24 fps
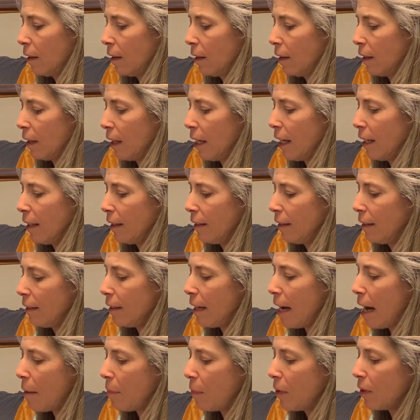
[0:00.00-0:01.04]
Yeah,
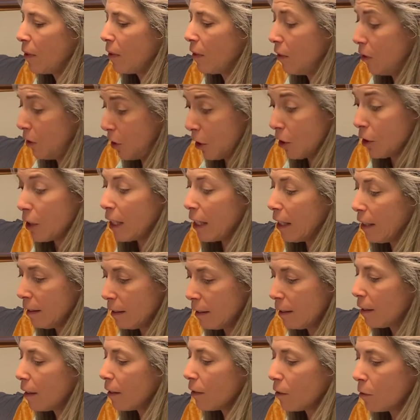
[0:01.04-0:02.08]
snap is dirty,
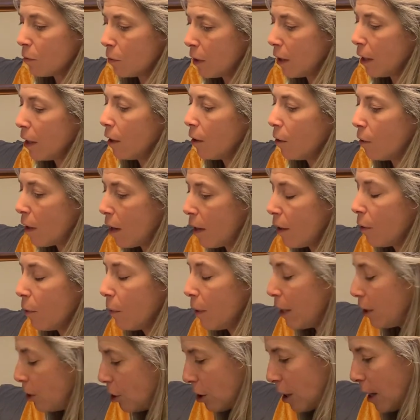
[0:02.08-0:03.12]
doesn't want to go all the
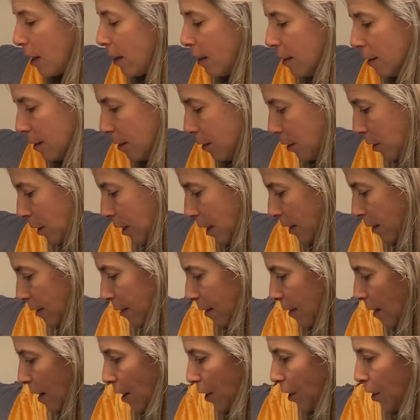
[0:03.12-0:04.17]
way shut, so that's
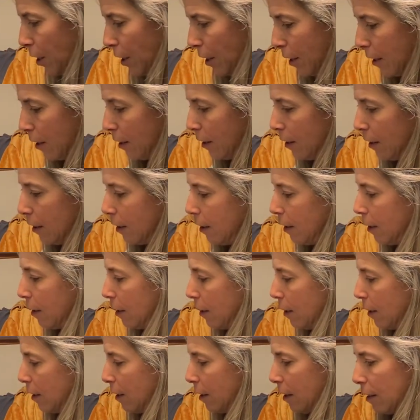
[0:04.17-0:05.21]
not good.
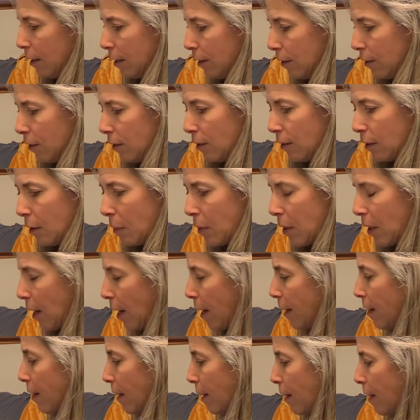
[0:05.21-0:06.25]
This is something
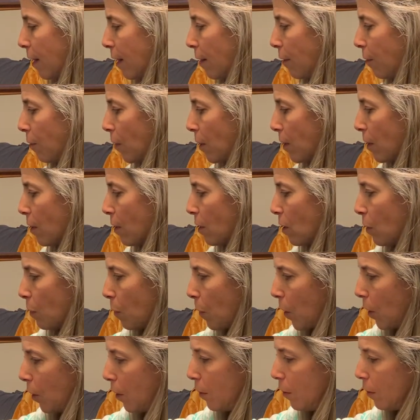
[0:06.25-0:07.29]
I did that wasn't
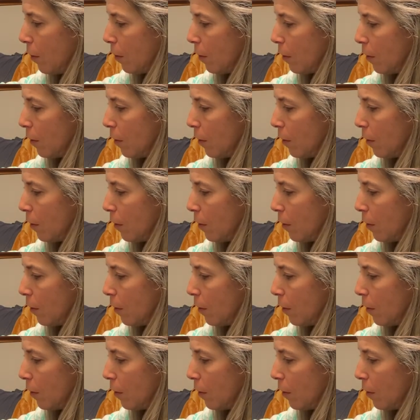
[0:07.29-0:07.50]
smart.